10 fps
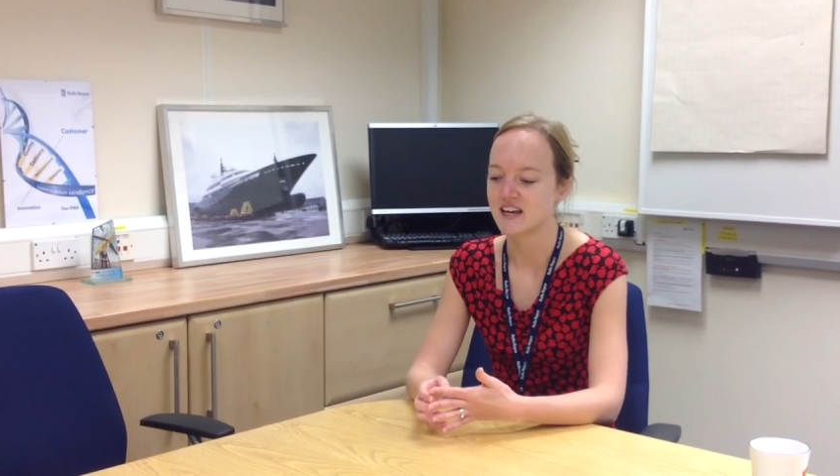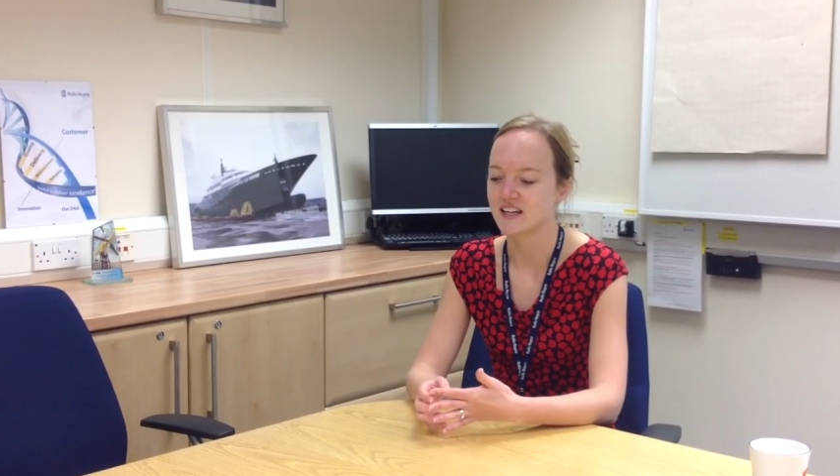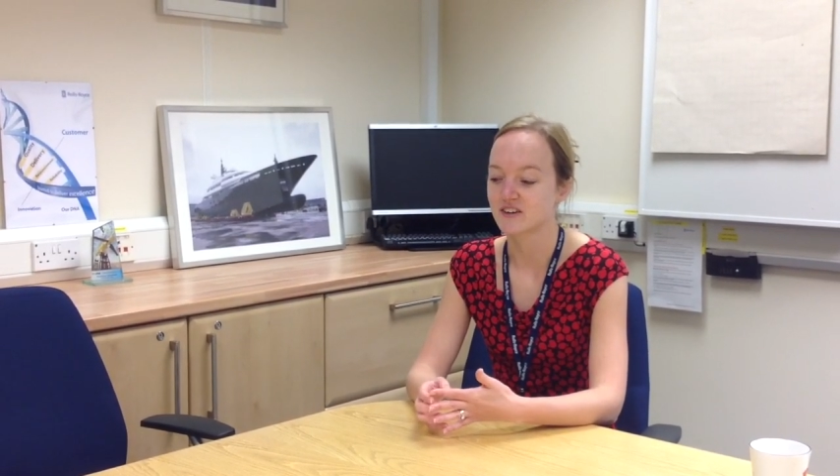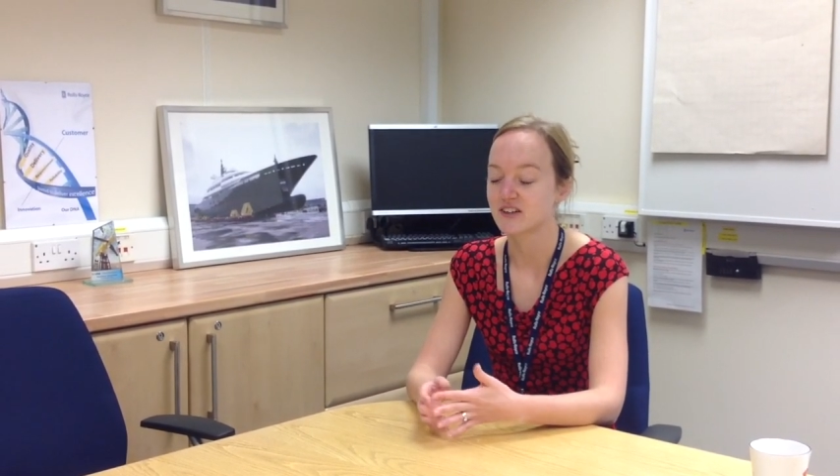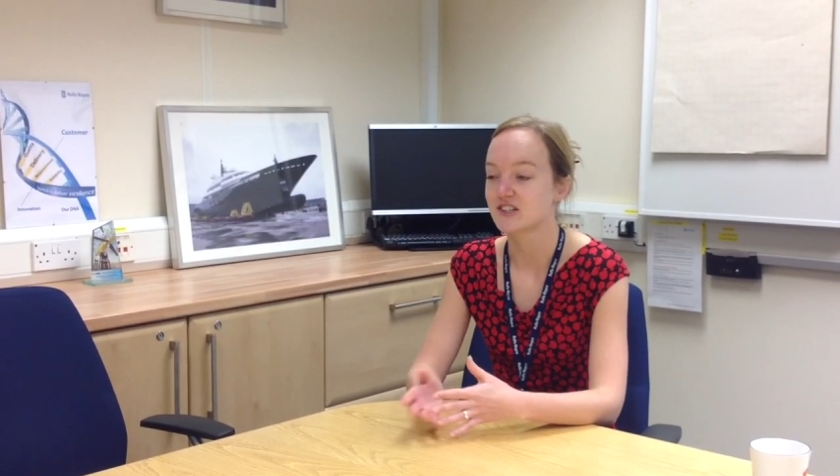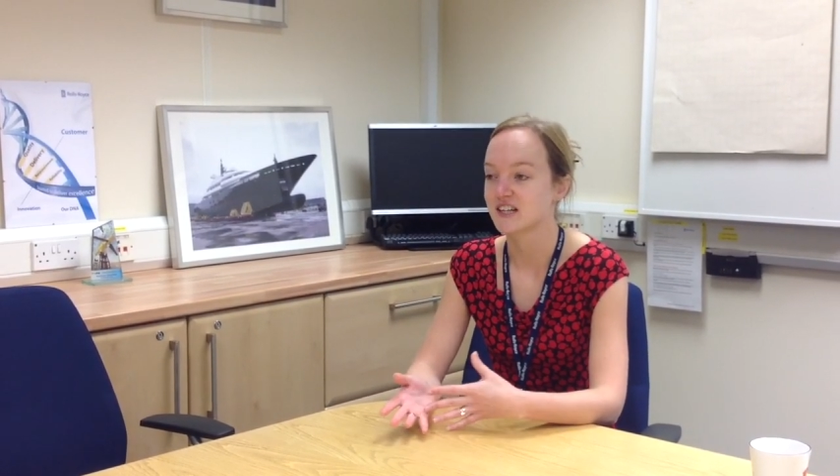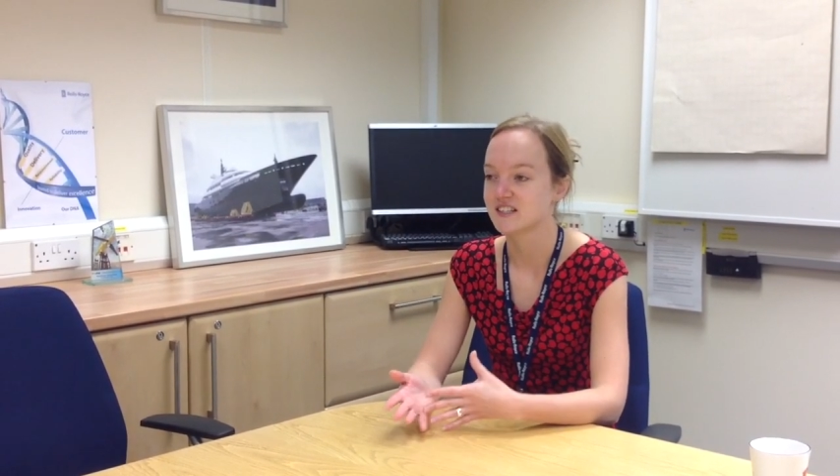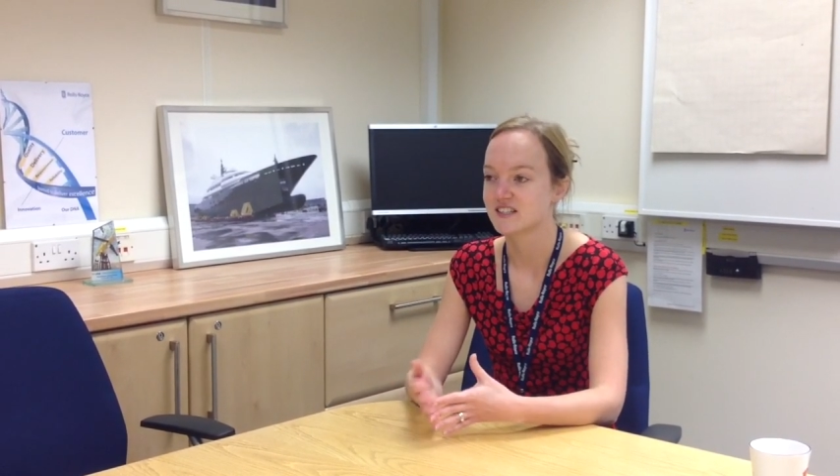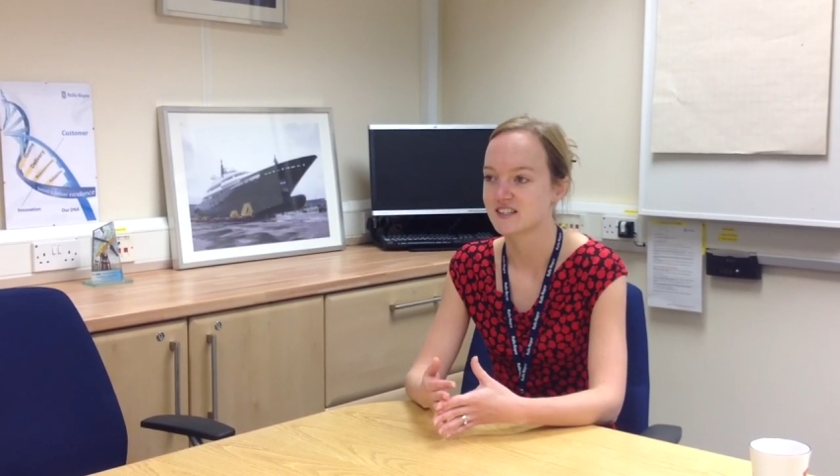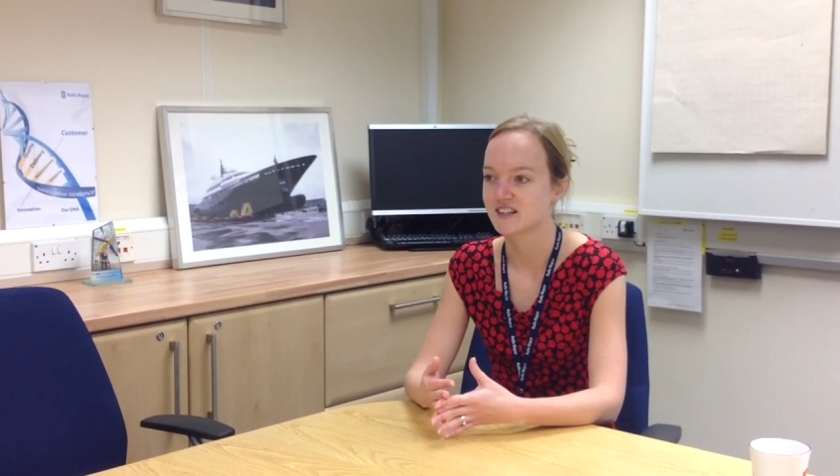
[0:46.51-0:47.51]
then I got the
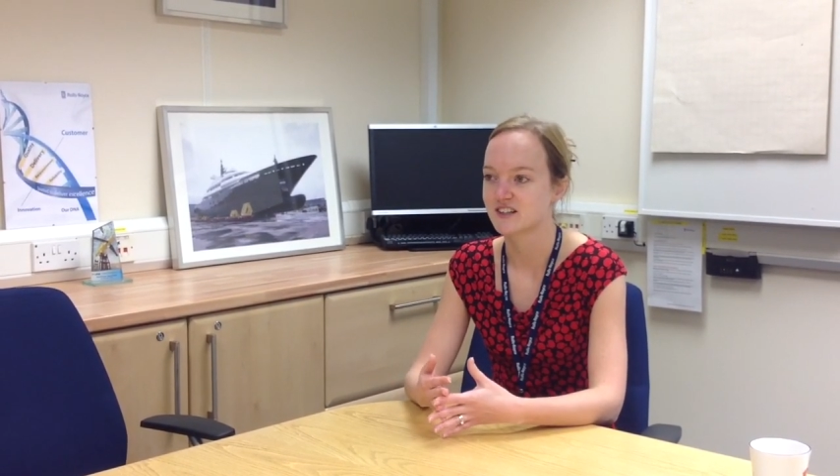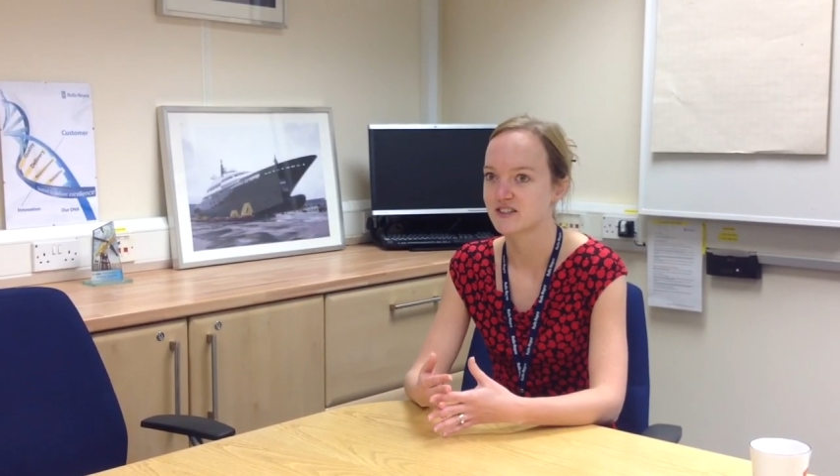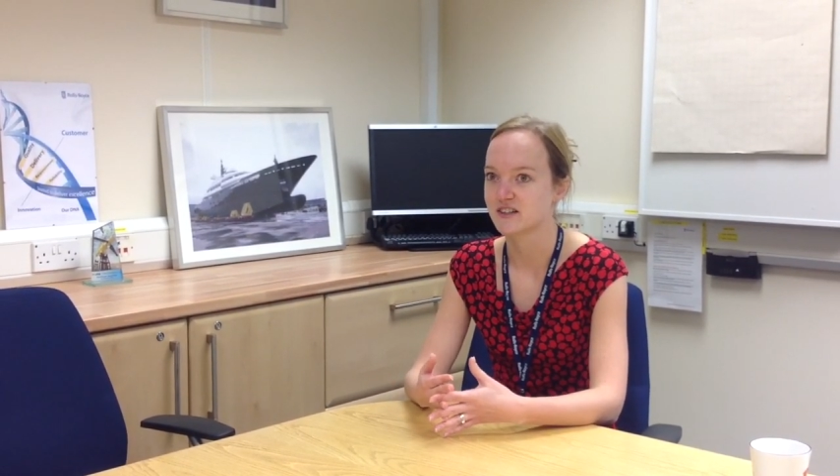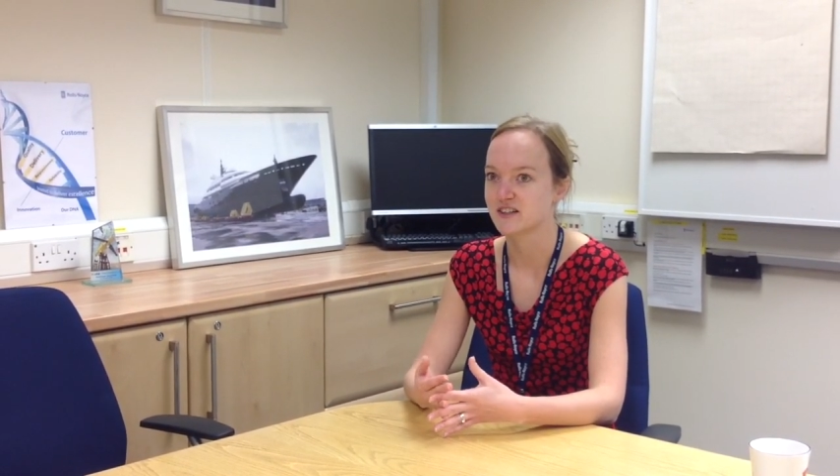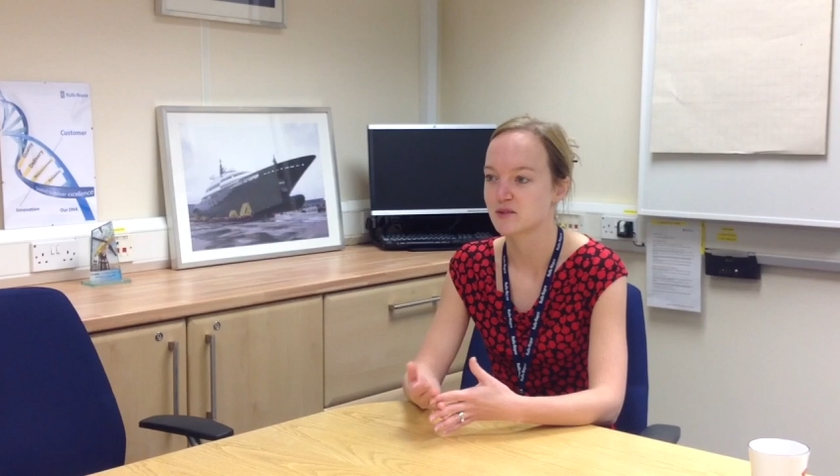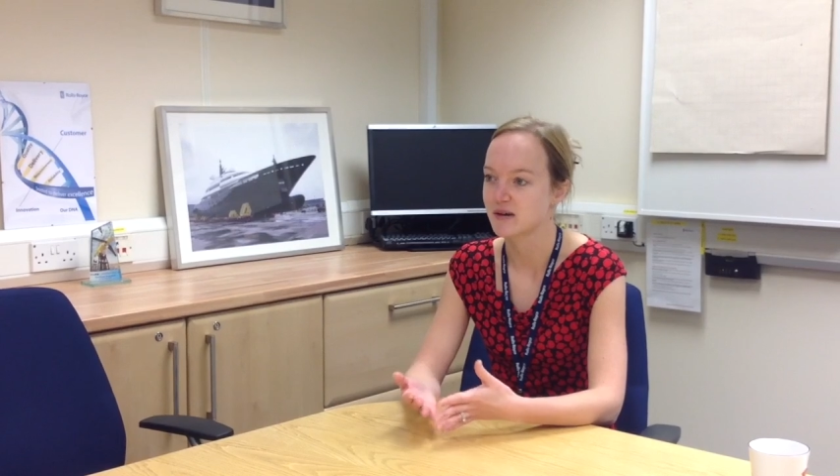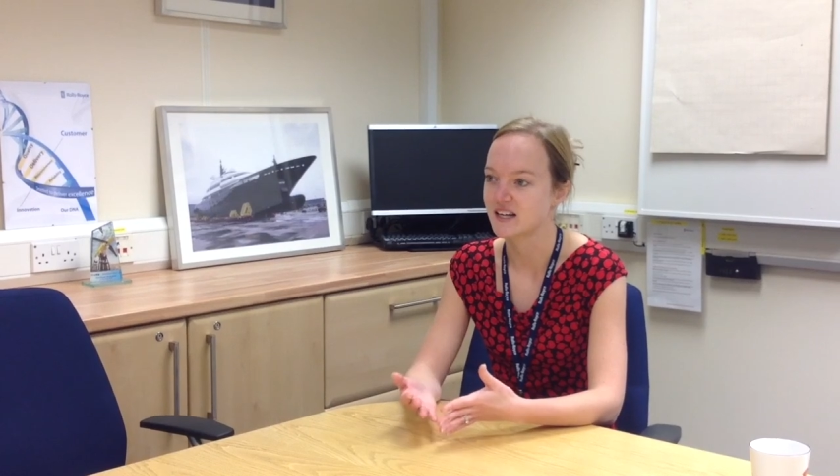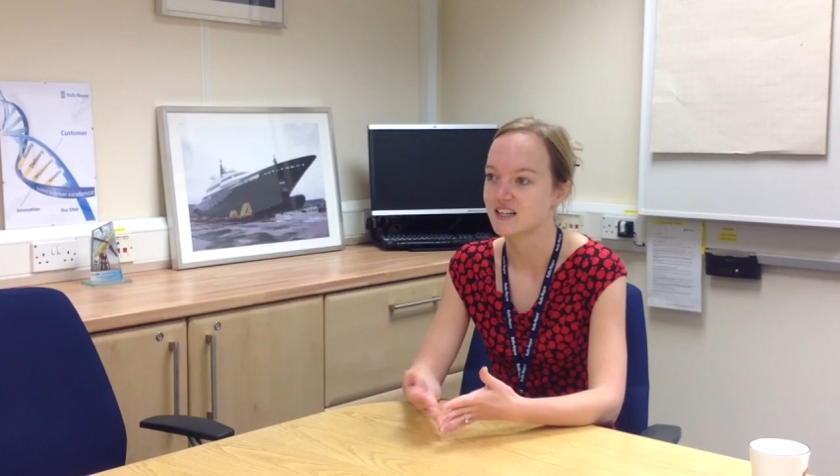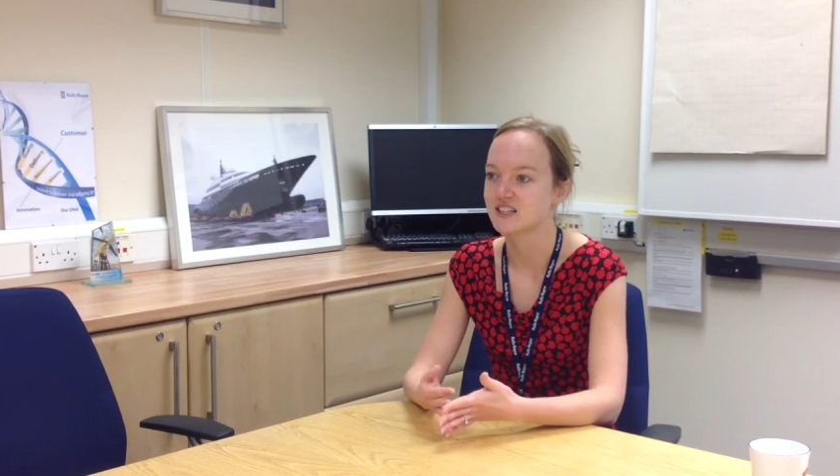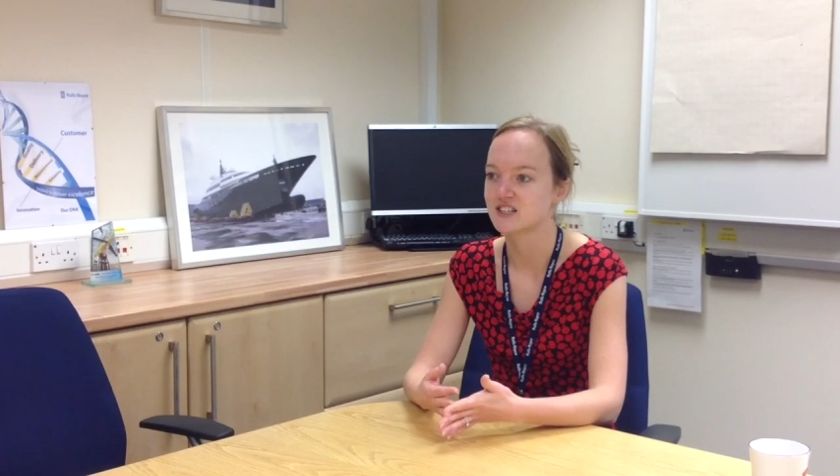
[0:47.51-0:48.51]
chance to start doing
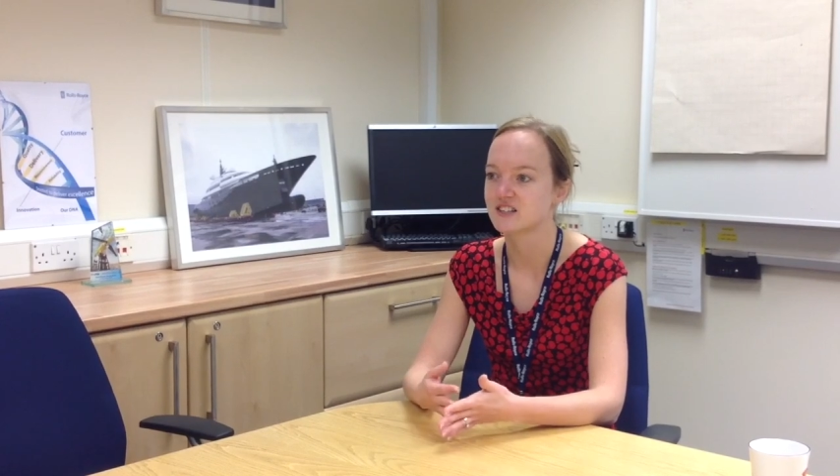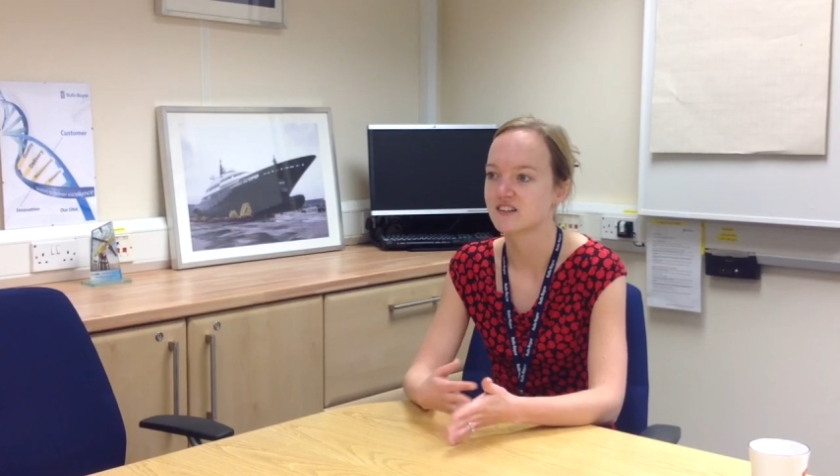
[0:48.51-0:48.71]
Spanish,